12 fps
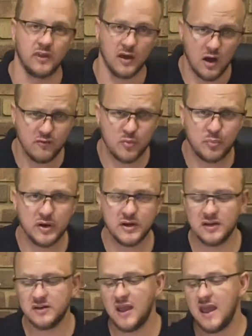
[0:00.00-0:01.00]
the
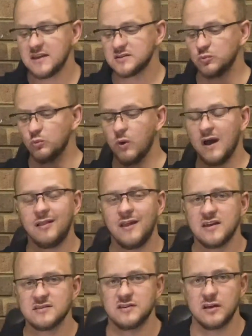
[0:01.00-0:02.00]
overburden as well
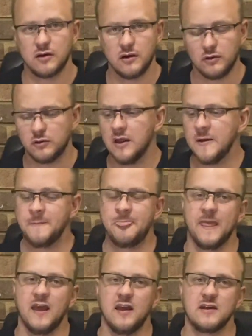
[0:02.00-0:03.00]
as the coal
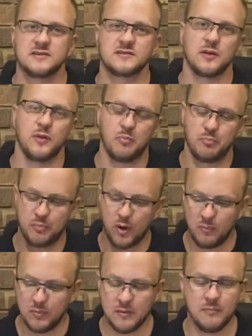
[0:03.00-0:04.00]
is the
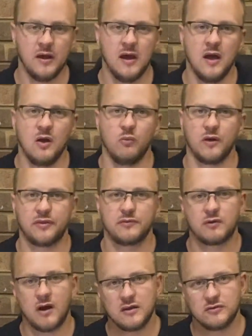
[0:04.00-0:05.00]
problem with
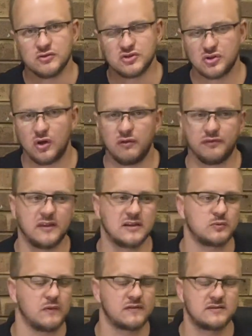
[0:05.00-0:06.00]
trying to solve
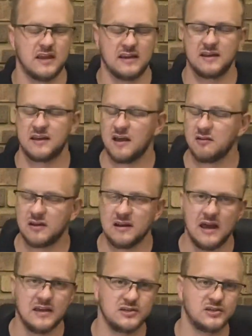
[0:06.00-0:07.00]
this with static
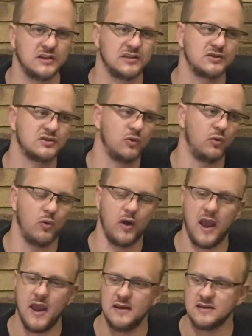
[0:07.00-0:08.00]
calculations or
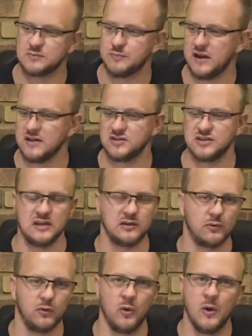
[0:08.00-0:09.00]
any
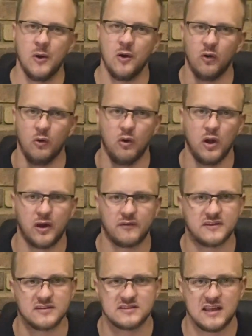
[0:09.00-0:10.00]
spreadsheet or or a lot of
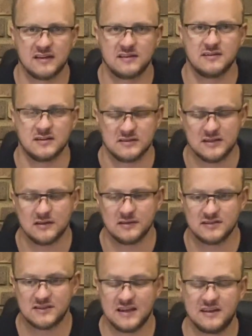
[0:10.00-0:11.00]
the stat
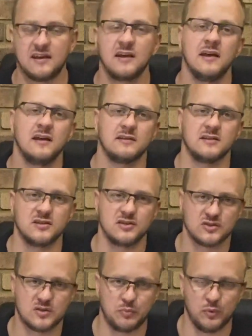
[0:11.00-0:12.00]
static
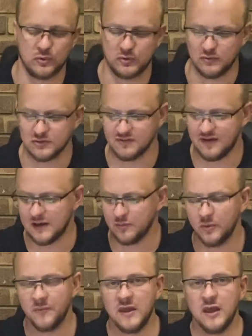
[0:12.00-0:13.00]
decision support tools
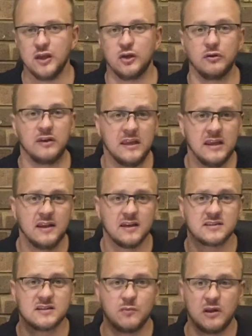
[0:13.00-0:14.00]
available. You need a
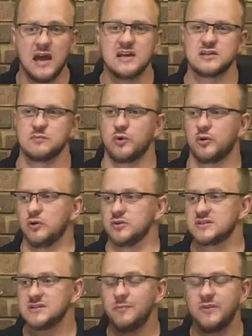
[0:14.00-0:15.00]
simulation model or
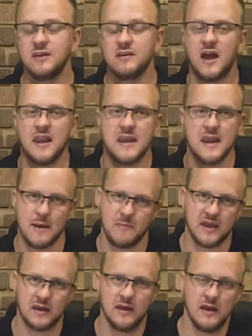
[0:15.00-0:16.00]
something
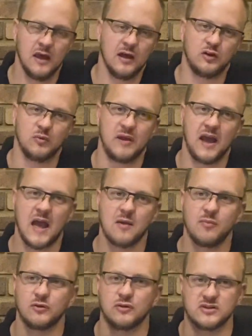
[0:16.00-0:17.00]
dynamic to be
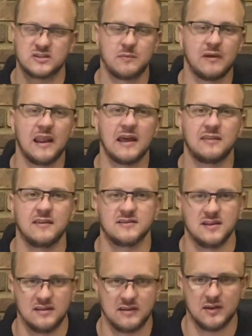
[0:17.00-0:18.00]
able to simulate this
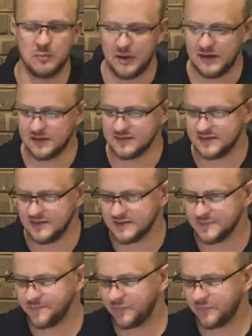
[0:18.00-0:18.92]
interdependencies.